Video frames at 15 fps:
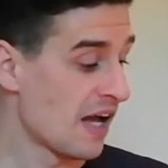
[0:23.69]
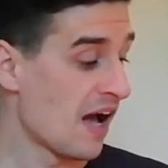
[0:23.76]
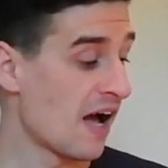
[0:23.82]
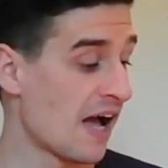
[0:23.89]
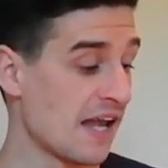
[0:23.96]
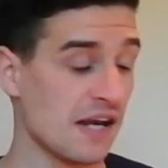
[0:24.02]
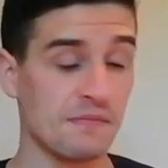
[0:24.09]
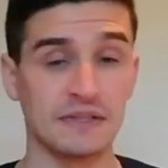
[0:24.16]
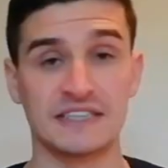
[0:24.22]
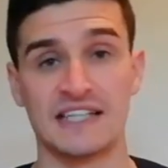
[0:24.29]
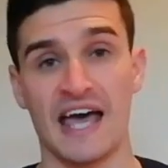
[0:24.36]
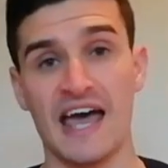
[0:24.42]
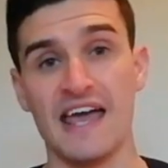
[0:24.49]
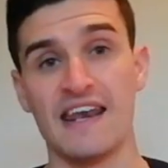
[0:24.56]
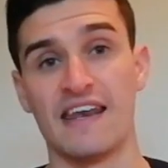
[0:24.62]
At number
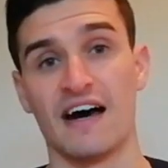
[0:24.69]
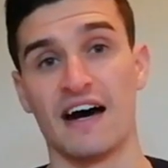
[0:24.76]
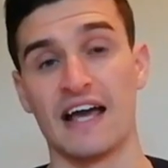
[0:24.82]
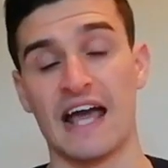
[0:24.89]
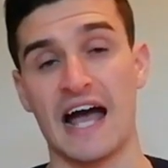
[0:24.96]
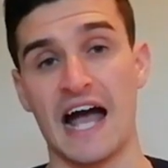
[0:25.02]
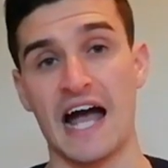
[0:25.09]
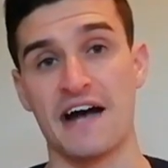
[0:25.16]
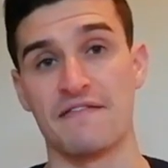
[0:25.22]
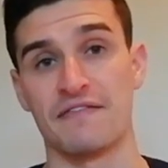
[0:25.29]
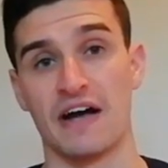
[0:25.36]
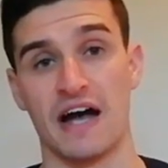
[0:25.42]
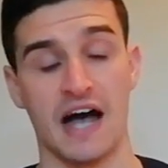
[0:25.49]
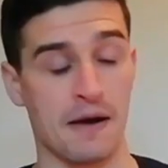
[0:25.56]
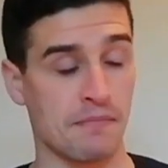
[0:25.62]
10, I have
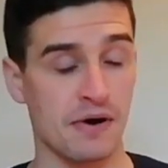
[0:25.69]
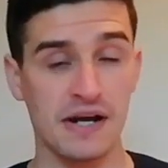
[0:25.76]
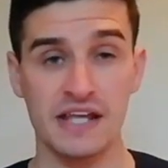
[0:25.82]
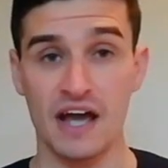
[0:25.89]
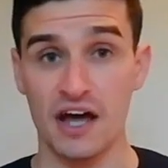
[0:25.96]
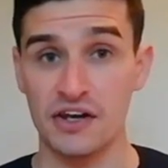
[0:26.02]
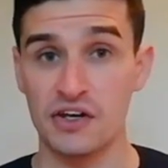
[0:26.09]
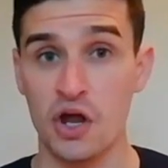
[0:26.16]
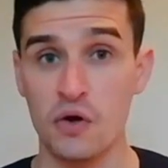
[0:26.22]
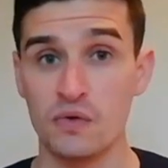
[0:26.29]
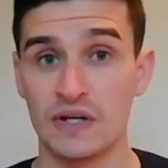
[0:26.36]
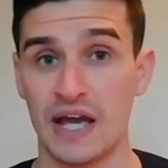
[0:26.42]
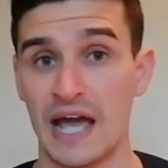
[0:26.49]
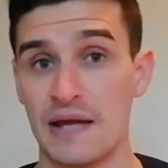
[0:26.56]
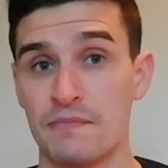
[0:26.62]
a pretty unknown
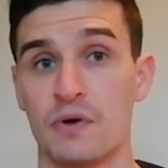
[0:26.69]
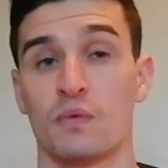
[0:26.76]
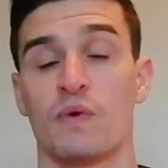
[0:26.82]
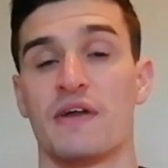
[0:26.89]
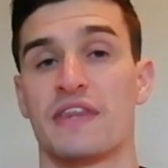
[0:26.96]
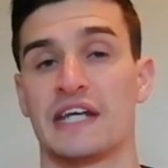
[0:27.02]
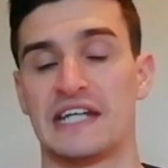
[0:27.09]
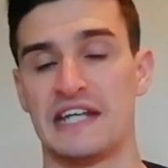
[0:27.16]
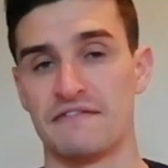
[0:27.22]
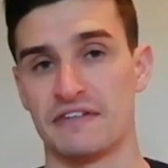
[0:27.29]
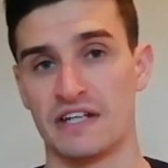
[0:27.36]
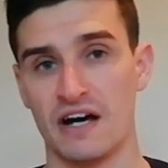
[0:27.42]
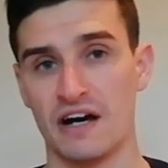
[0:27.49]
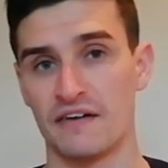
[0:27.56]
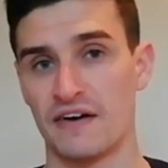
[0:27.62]
game with
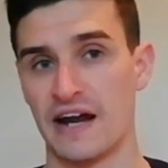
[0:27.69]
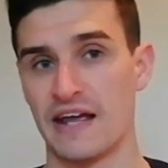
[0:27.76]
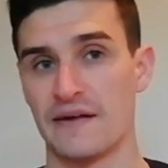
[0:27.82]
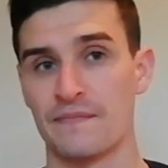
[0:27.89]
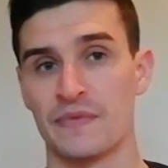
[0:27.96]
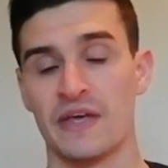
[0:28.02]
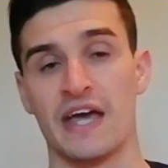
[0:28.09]
Divinare.